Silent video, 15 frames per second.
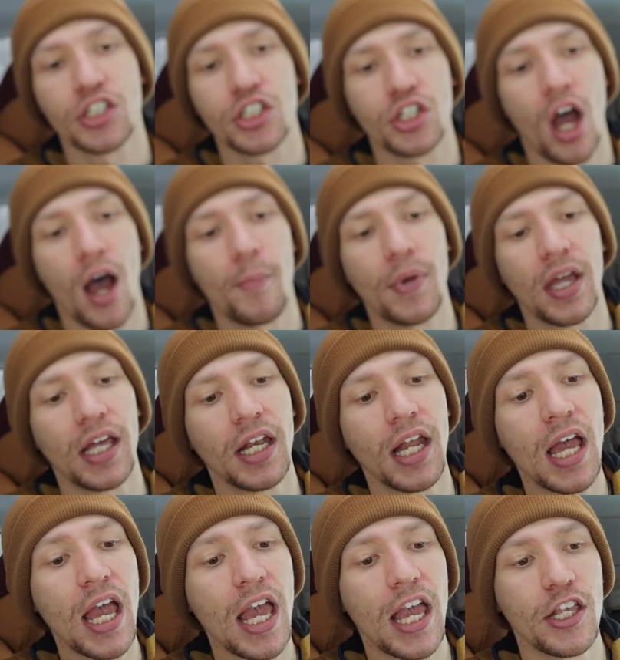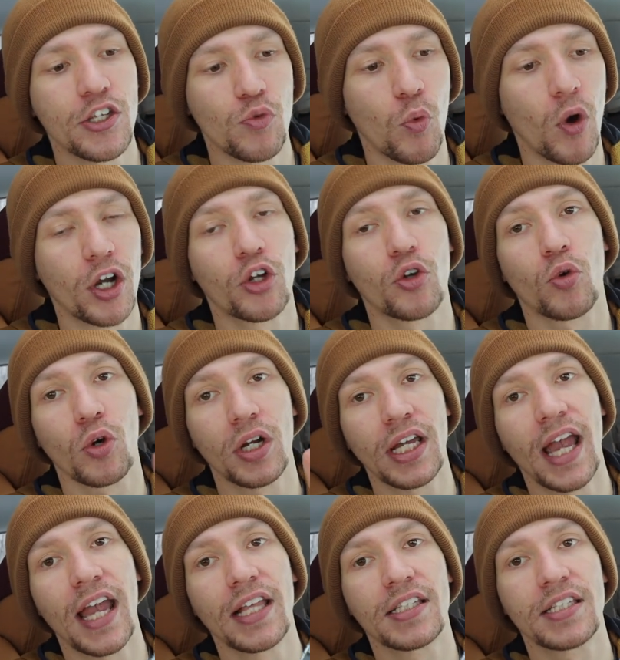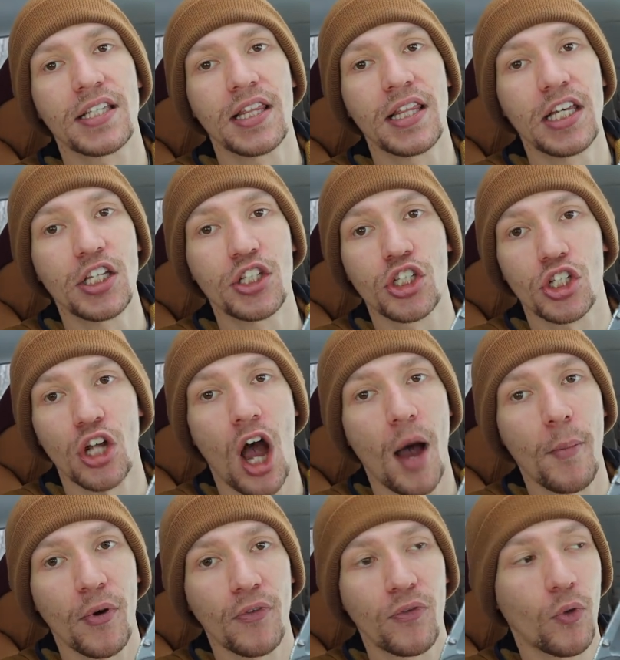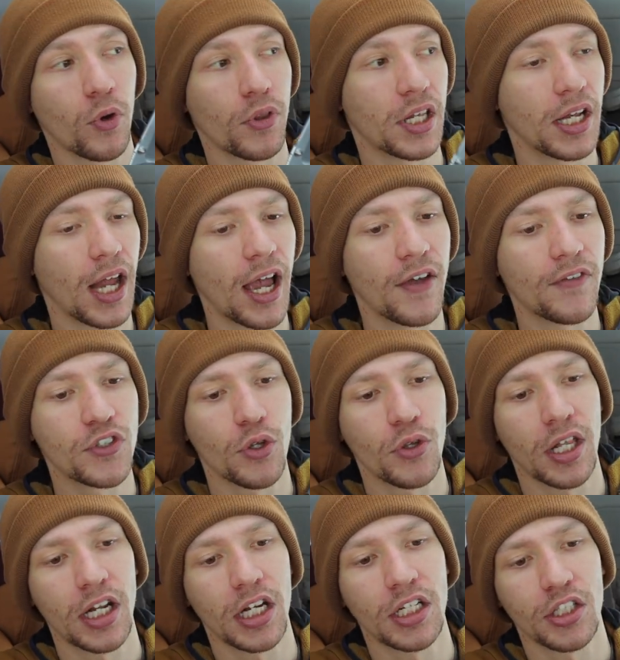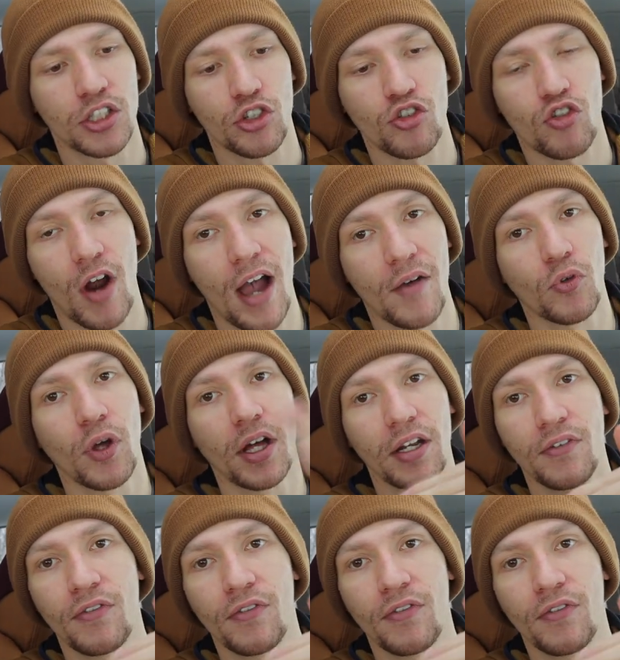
stop pin is what creates the stop for the knife so that it doesn't travel any